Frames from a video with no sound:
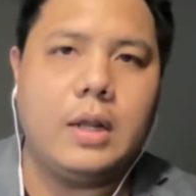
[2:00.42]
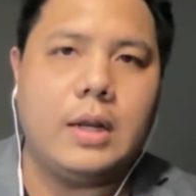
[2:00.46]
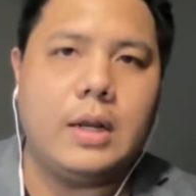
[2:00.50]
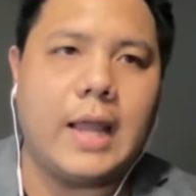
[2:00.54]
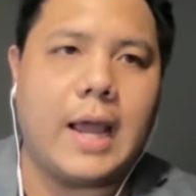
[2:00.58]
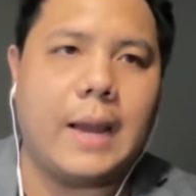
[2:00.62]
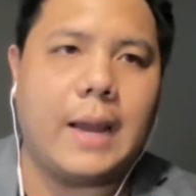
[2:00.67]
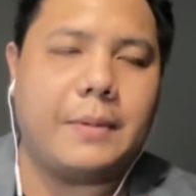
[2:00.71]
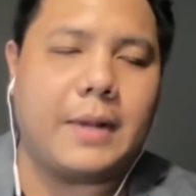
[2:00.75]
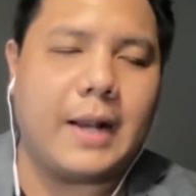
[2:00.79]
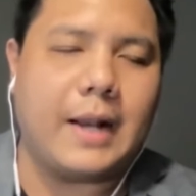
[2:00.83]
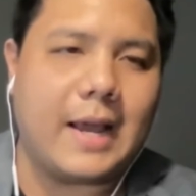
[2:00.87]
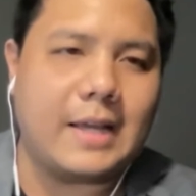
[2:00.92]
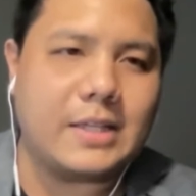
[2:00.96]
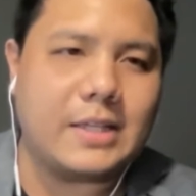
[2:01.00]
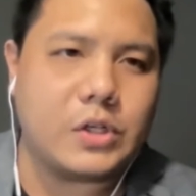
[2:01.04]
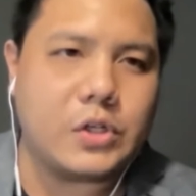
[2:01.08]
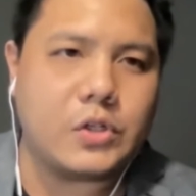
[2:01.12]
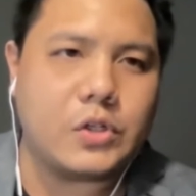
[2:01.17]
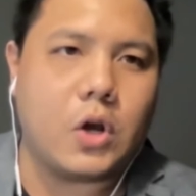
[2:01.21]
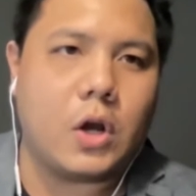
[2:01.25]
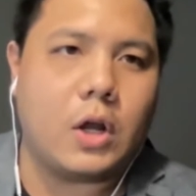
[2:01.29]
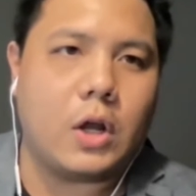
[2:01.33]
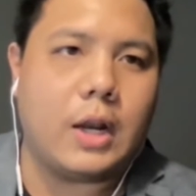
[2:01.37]
lab
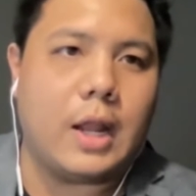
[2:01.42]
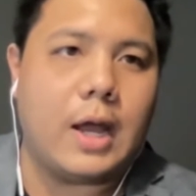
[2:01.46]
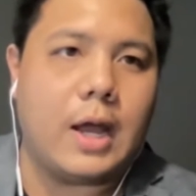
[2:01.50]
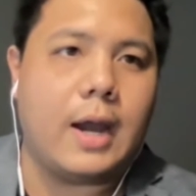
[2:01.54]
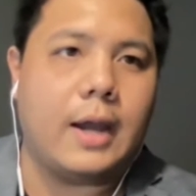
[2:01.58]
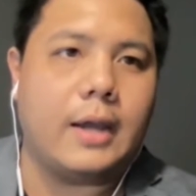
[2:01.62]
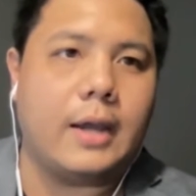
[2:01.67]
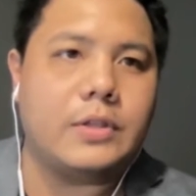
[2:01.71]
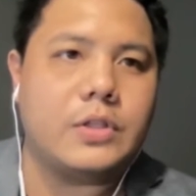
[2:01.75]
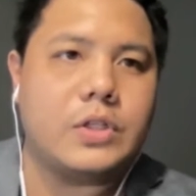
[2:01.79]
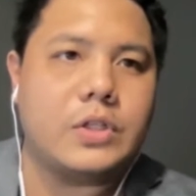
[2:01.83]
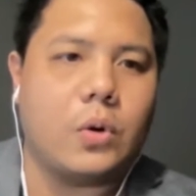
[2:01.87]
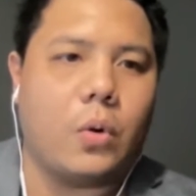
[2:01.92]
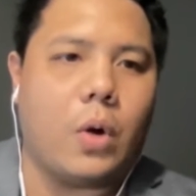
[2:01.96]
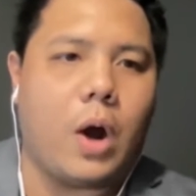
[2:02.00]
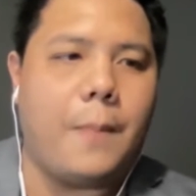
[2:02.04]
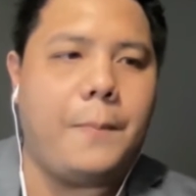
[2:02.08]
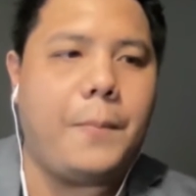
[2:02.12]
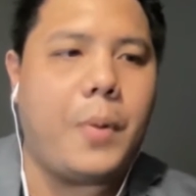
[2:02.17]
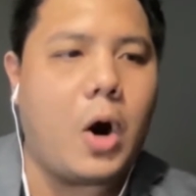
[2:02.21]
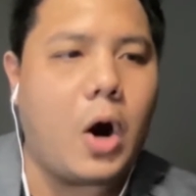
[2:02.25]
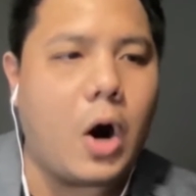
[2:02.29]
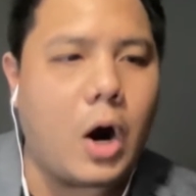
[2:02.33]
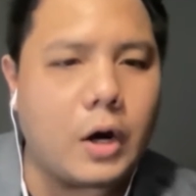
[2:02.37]
classes online. So
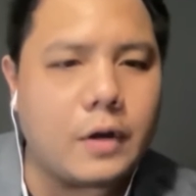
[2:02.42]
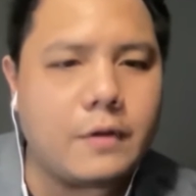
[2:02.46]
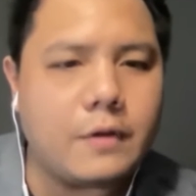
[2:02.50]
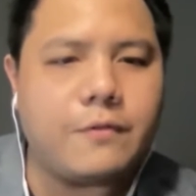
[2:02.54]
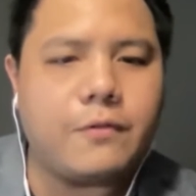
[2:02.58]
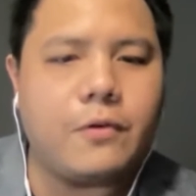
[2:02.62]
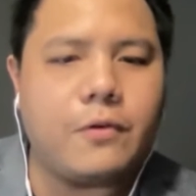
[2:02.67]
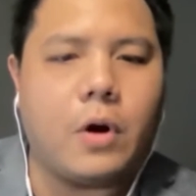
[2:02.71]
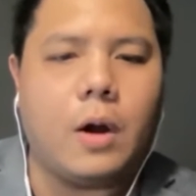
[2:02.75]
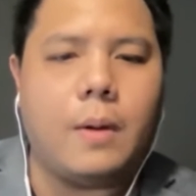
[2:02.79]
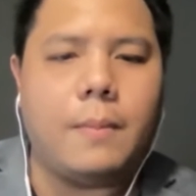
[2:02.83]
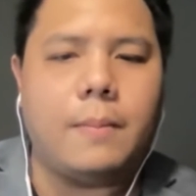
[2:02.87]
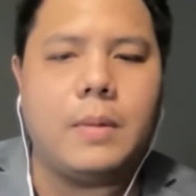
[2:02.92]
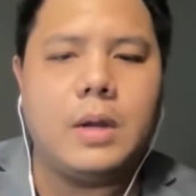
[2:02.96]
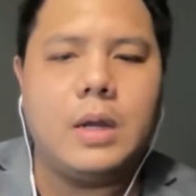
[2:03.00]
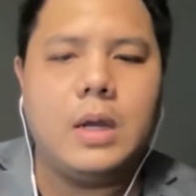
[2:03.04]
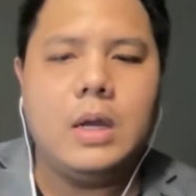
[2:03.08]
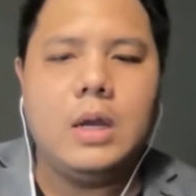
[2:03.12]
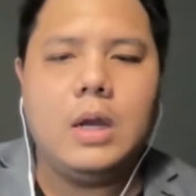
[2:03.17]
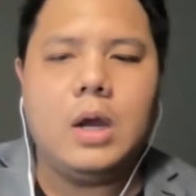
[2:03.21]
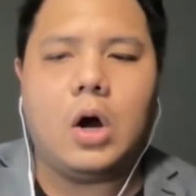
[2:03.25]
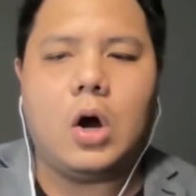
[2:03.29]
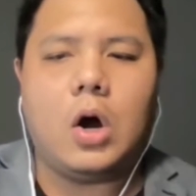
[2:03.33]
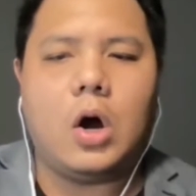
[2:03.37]
apart from
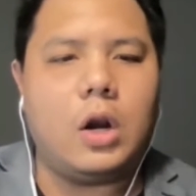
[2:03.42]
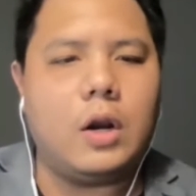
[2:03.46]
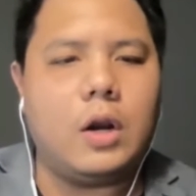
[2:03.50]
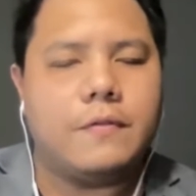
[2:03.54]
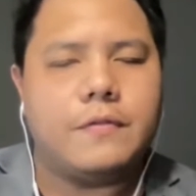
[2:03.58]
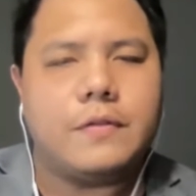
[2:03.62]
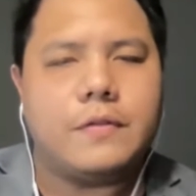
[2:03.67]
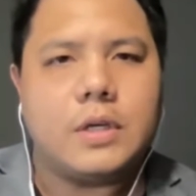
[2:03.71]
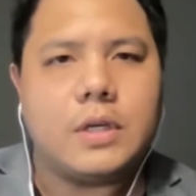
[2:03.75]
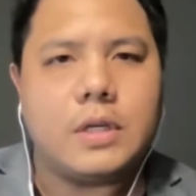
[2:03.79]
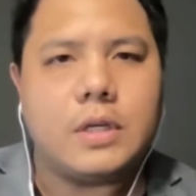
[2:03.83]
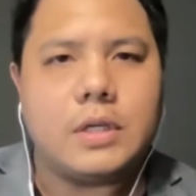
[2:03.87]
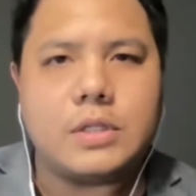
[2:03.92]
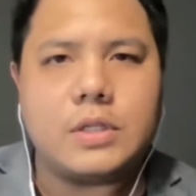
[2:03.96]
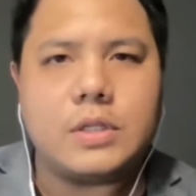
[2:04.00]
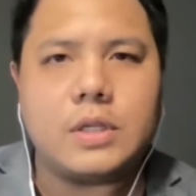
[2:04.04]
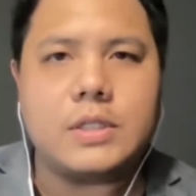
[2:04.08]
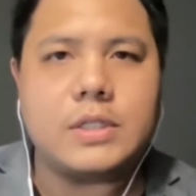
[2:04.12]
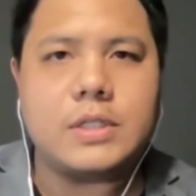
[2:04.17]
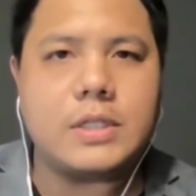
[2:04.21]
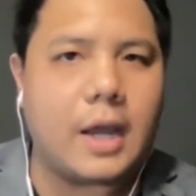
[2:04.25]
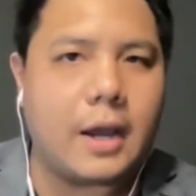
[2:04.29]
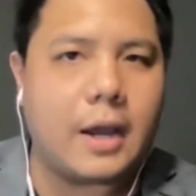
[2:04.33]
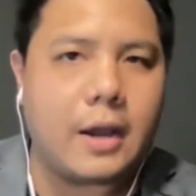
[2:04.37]
all of
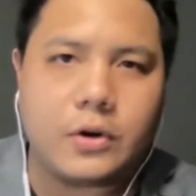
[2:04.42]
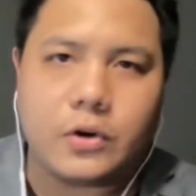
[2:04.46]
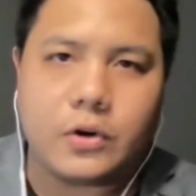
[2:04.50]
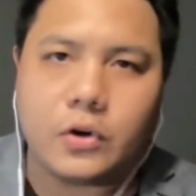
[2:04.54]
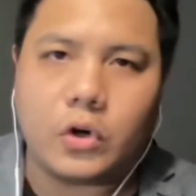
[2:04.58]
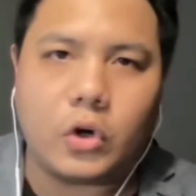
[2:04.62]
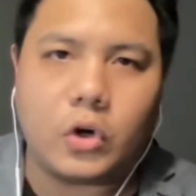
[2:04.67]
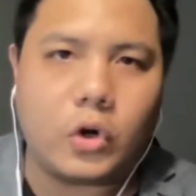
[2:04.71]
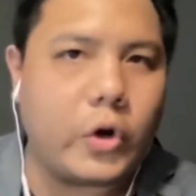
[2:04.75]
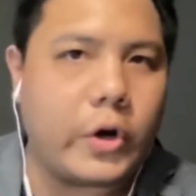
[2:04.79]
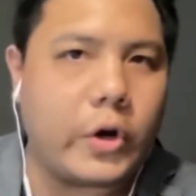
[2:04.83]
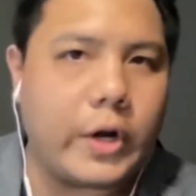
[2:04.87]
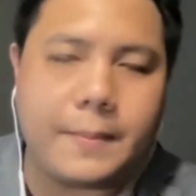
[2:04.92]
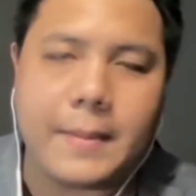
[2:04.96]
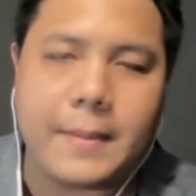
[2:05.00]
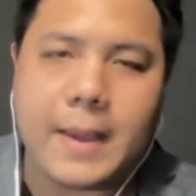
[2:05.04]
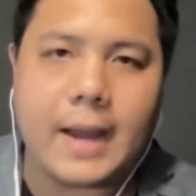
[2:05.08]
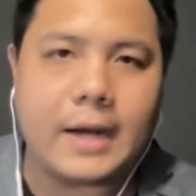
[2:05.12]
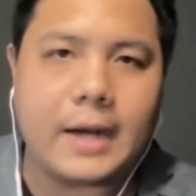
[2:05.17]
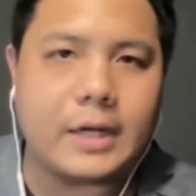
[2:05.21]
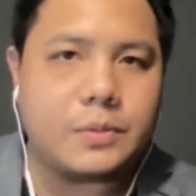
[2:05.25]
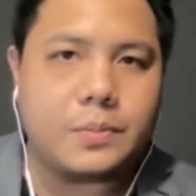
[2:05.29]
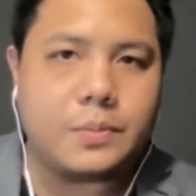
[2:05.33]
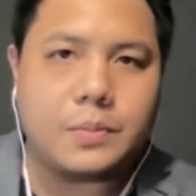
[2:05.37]
these standard learning
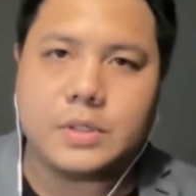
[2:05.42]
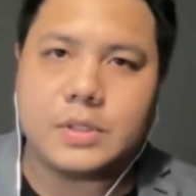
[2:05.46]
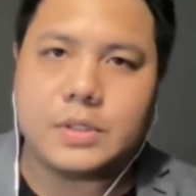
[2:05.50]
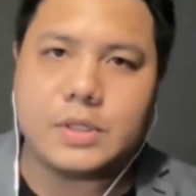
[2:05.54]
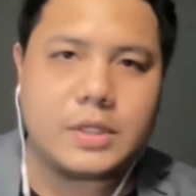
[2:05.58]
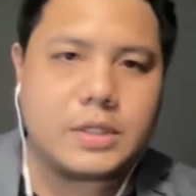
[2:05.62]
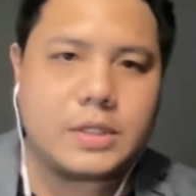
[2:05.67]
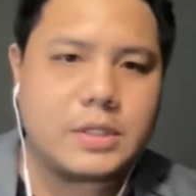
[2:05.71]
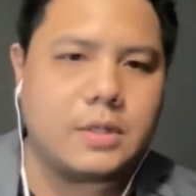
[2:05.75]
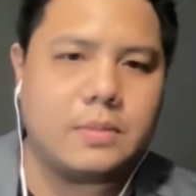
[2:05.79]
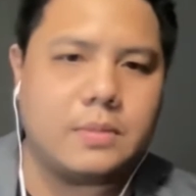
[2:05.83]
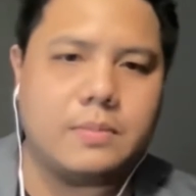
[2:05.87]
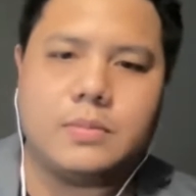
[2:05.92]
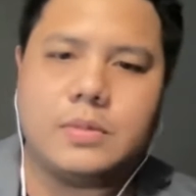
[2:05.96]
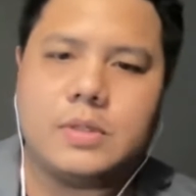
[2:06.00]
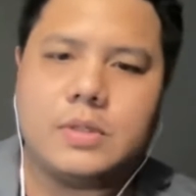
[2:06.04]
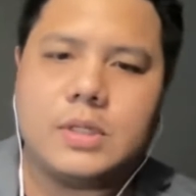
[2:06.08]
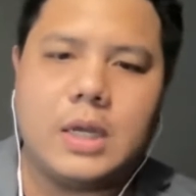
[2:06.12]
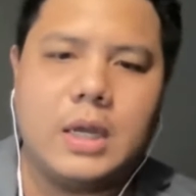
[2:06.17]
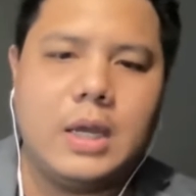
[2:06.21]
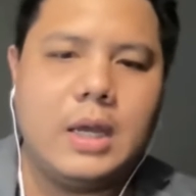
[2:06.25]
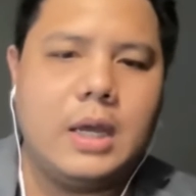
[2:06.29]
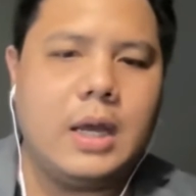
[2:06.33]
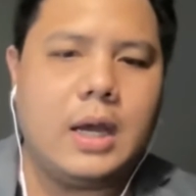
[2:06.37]
management
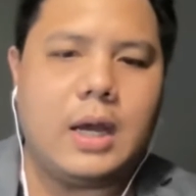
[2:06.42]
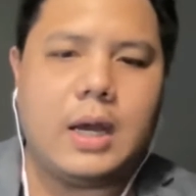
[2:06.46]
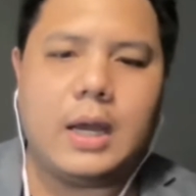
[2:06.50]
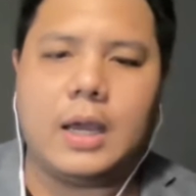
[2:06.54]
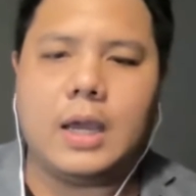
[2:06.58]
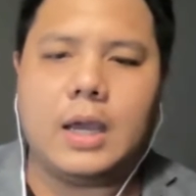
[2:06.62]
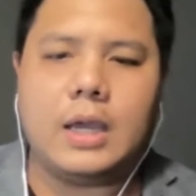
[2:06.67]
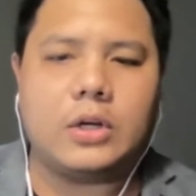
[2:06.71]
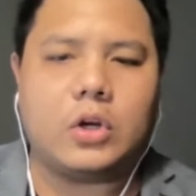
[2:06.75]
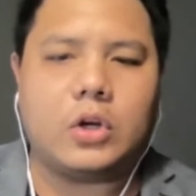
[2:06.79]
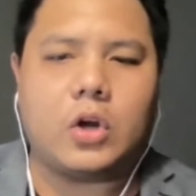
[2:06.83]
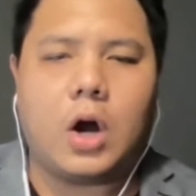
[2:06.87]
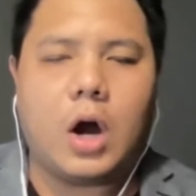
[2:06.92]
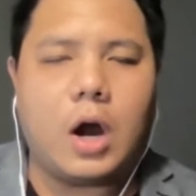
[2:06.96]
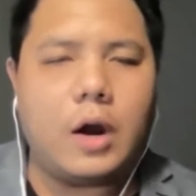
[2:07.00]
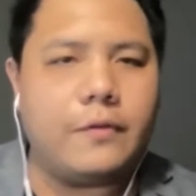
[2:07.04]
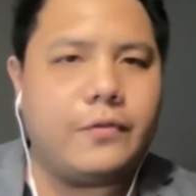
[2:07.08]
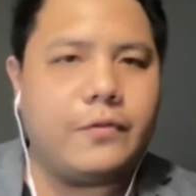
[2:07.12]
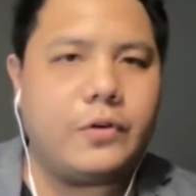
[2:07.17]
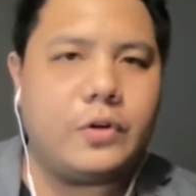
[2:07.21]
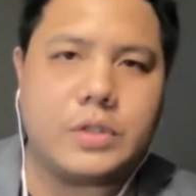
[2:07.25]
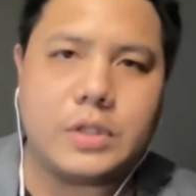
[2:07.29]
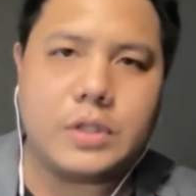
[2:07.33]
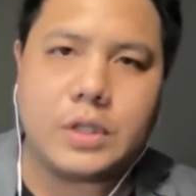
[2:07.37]
systems and
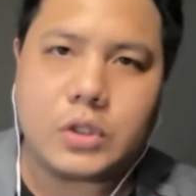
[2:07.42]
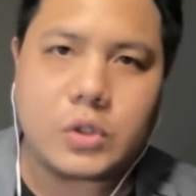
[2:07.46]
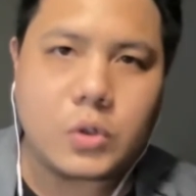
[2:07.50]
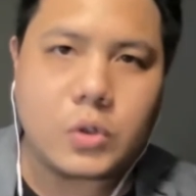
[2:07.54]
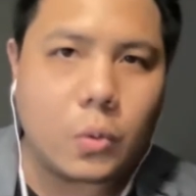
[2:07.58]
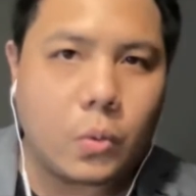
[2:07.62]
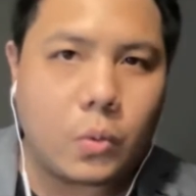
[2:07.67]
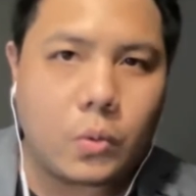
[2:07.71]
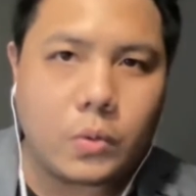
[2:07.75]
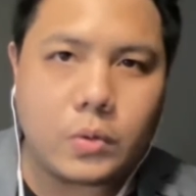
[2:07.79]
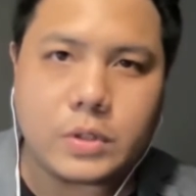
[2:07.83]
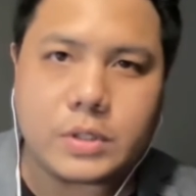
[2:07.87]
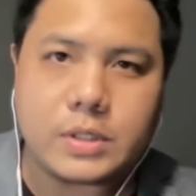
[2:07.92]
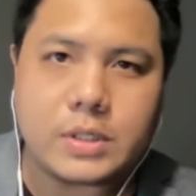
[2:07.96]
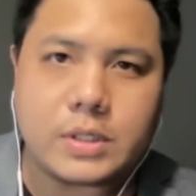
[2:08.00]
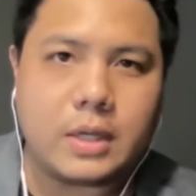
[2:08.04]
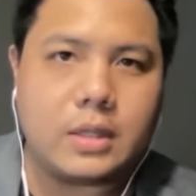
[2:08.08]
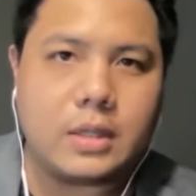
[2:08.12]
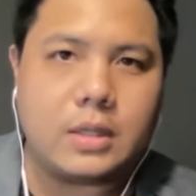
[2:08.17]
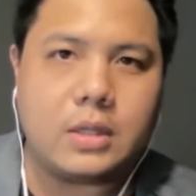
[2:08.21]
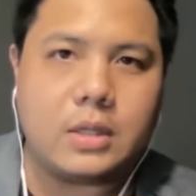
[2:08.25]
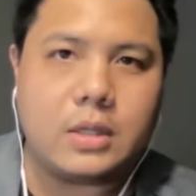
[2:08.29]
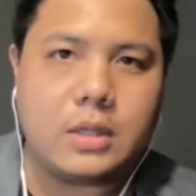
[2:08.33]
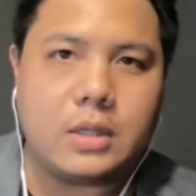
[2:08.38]
conferencing tools
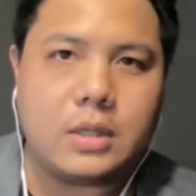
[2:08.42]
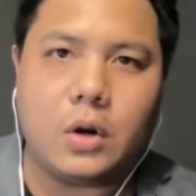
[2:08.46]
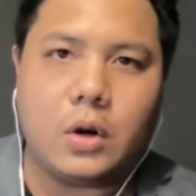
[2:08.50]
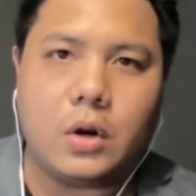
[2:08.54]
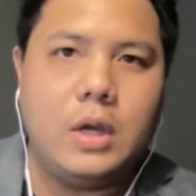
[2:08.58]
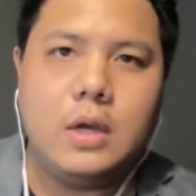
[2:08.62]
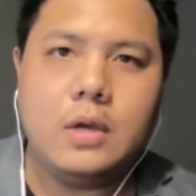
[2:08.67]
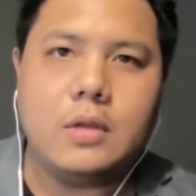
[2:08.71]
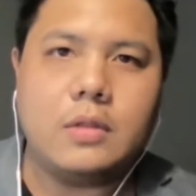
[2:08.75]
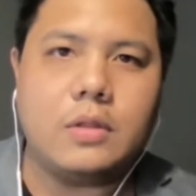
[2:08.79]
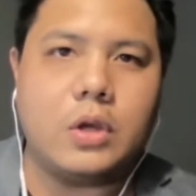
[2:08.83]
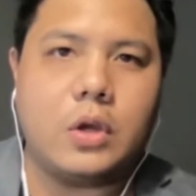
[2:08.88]
that, you know,